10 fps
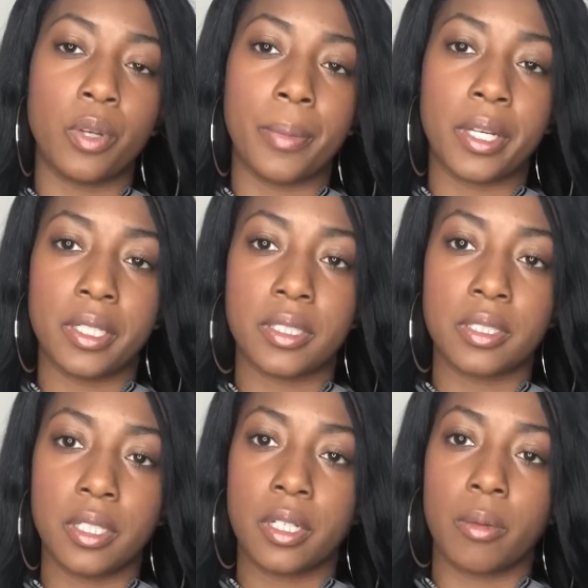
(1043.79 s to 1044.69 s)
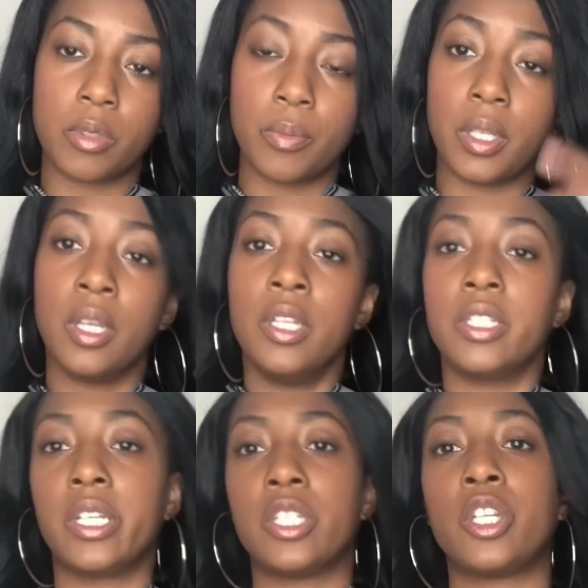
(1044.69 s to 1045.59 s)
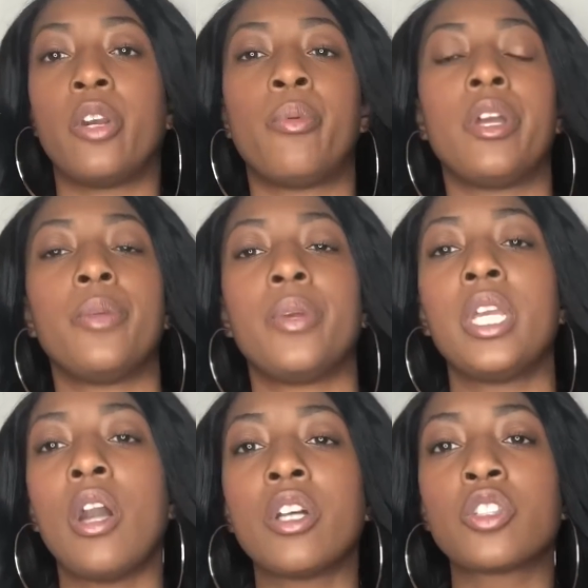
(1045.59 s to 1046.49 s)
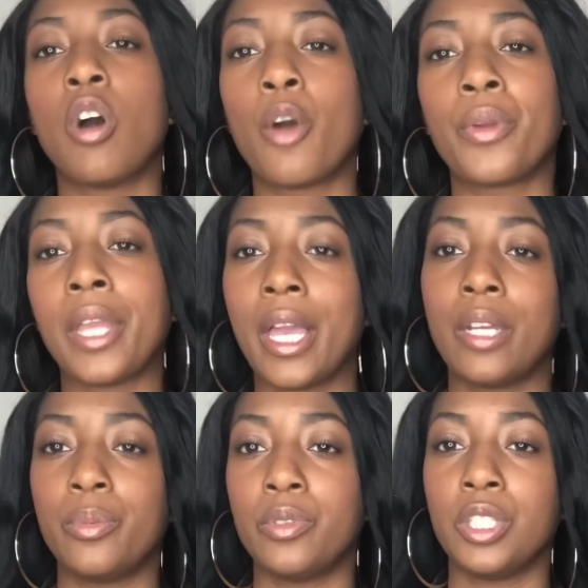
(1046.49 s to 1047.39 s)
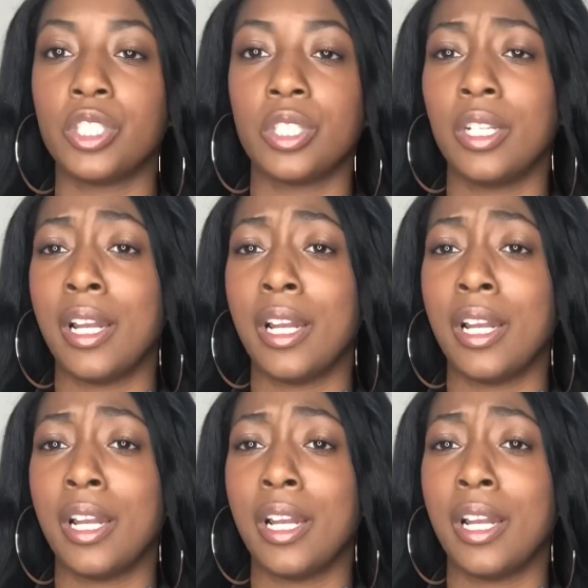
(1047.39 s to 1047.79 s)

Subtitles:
One of my cousins did come to me to get his hair braided, but he also already had a beautician.